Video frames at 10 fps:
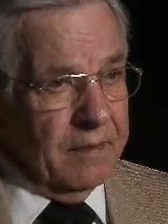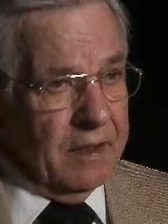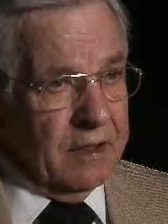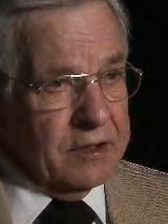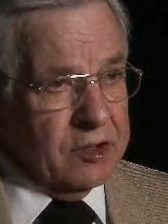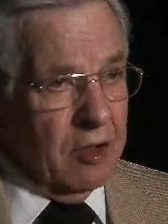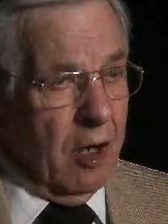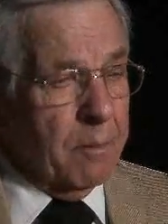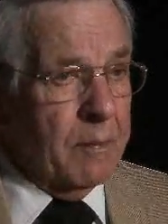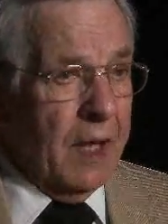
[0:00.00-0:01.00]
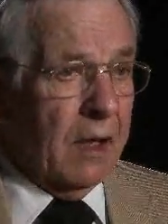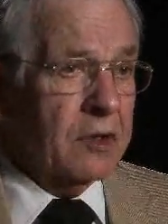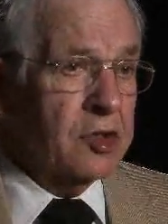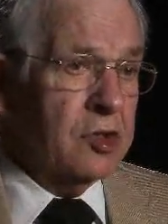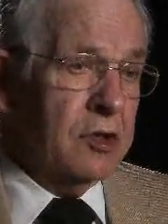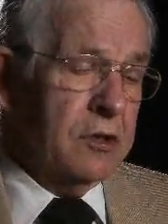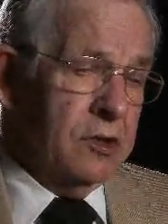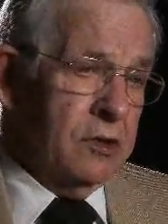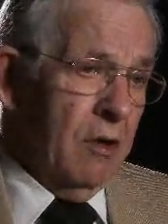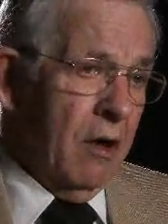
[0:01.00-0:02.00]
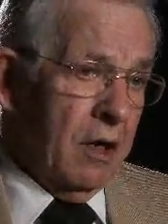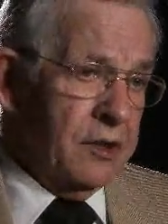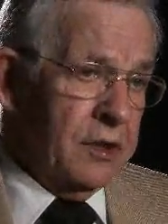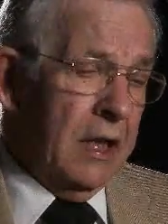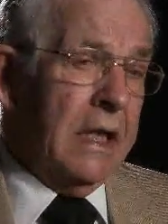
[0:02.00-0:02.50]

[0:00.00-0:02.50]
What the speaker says: and the sharp metal shards